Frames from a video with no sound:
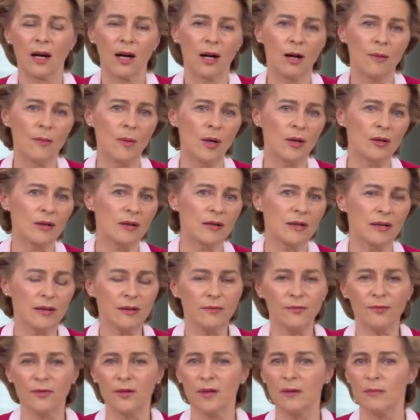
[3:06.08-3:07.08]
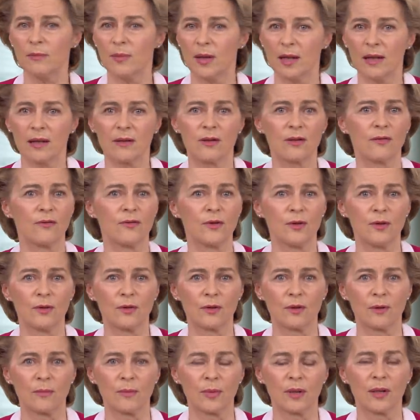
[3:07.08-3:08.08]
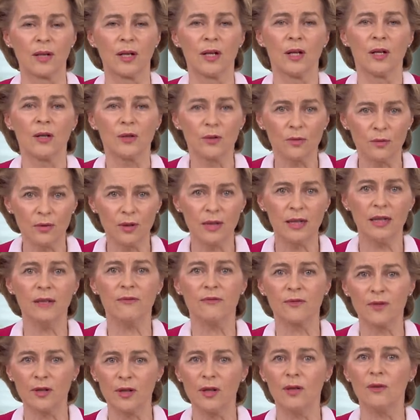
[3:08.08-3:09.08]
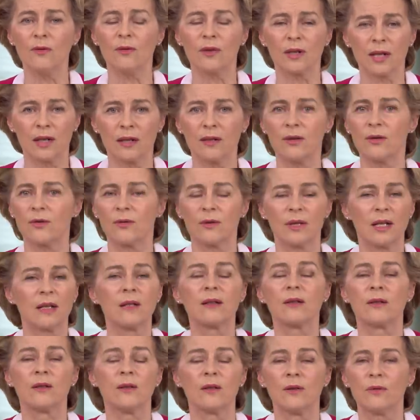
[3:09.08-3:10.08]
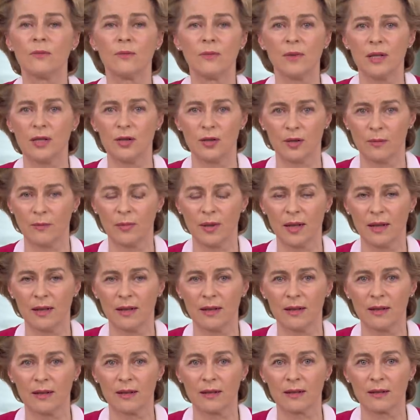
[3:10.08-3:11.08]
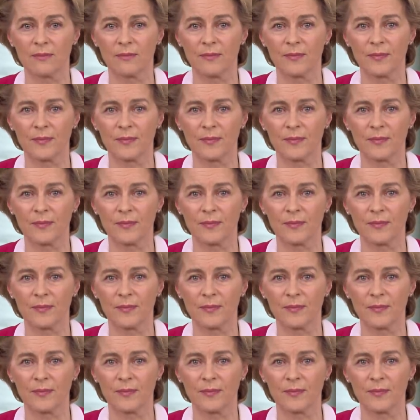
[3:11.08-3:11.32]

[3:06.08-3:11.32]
among different parts of Europe, to leave no country and no region behind.